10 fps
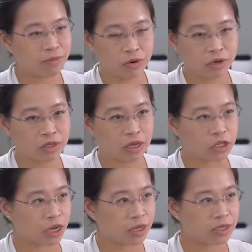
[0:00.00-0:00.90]
and protocols
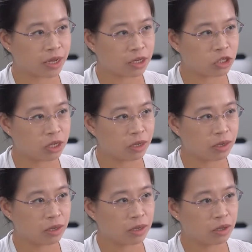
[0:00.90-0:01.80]
and checklists are
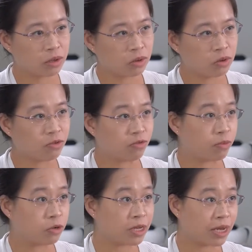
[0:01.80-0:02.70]
actually good for
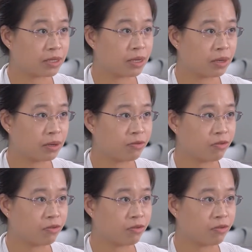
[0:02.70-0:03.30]
protecting